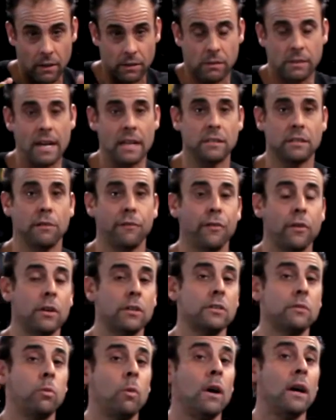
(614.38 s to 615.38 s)
so that's the
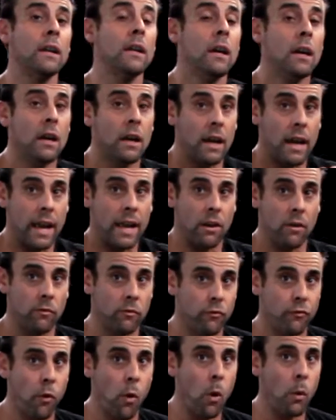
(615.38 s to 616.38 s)
first one, a
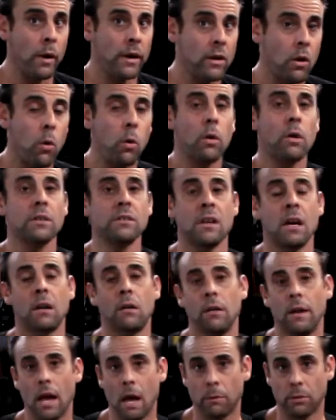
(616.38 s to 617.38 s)
forward
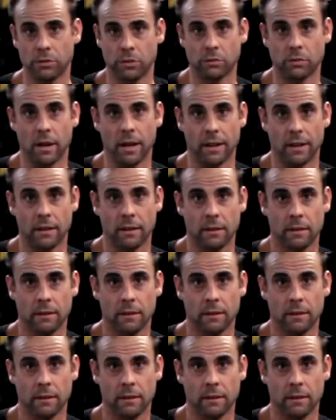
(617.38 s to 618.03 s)
horizontal elbow strike.